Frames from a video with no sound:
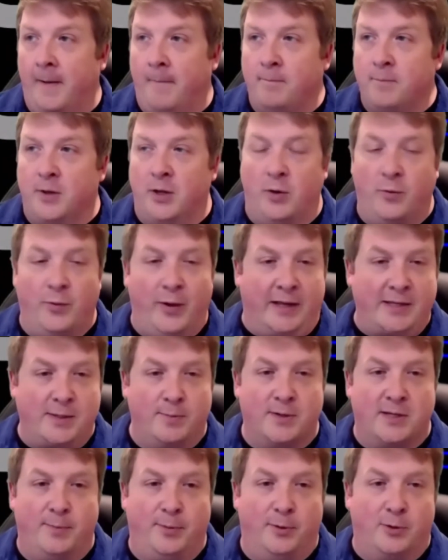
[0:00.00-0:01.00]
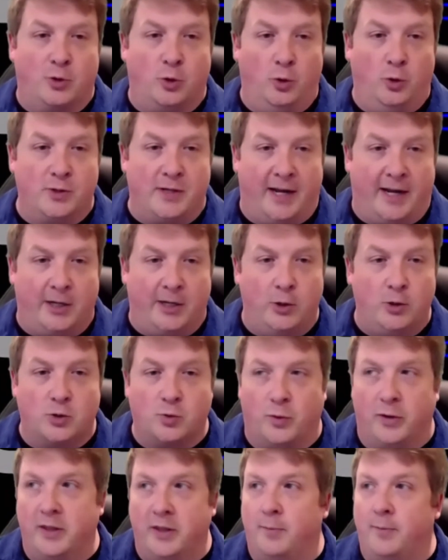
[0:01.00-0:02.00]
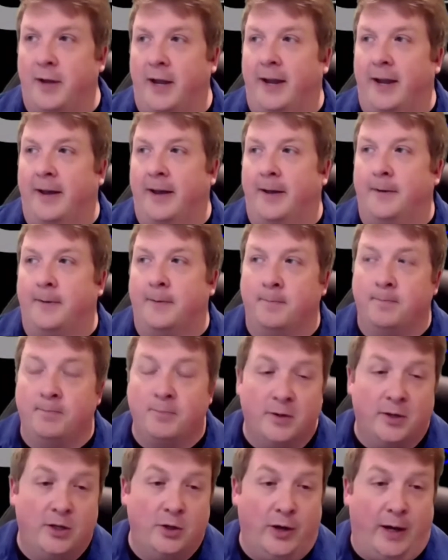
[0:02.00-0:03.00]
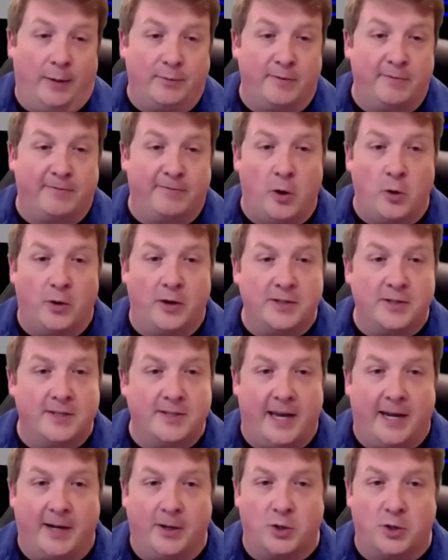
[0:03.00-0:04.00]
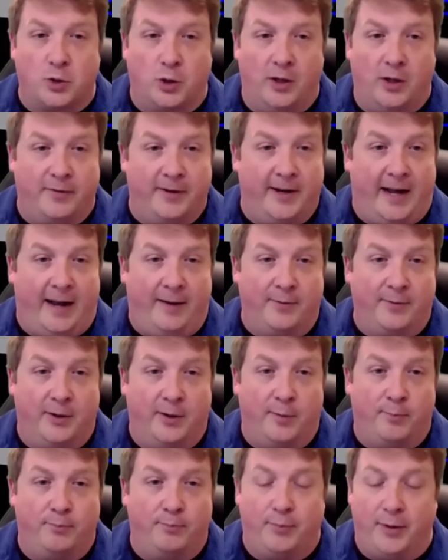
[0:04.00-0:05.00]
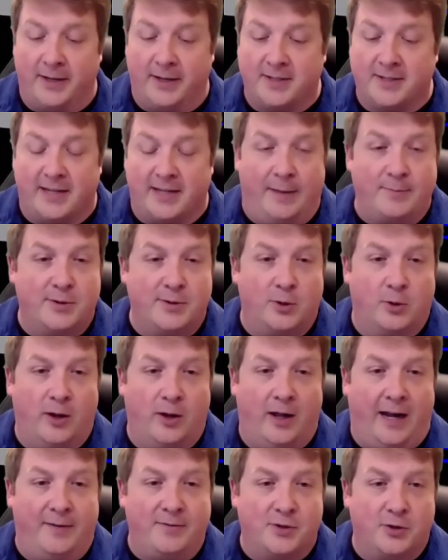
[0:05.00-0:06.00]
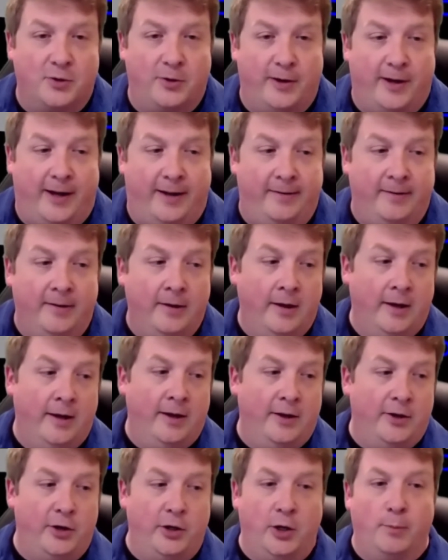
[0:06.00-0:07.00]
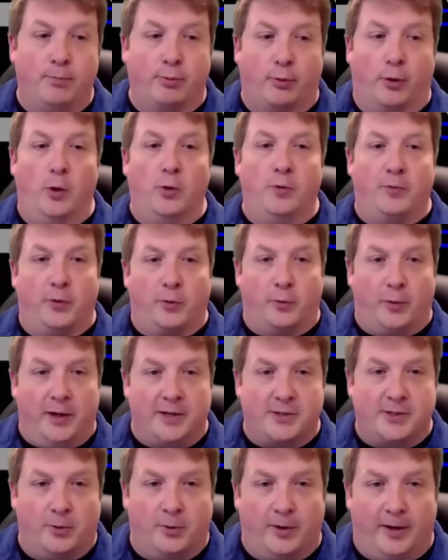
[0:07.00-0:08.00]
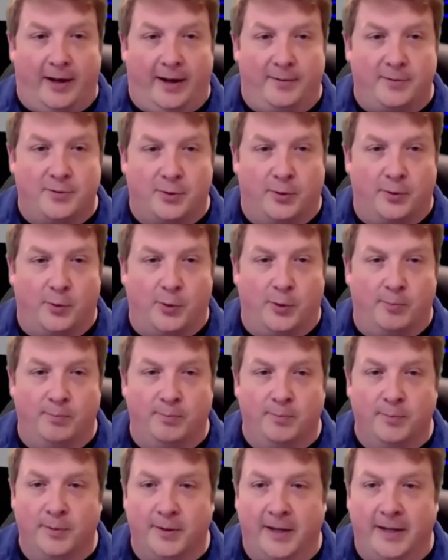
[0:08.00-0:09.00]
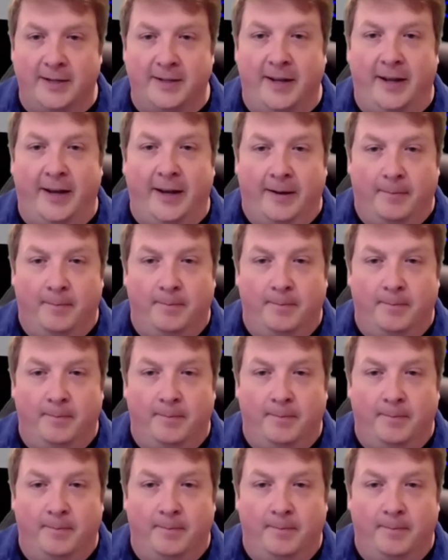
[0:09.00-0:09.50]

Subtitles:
we've got some simple tools I can use with them, and you help them focus and take control of it and have, the best times of their life, so they're not, broke for the rest of their lives, or in debt.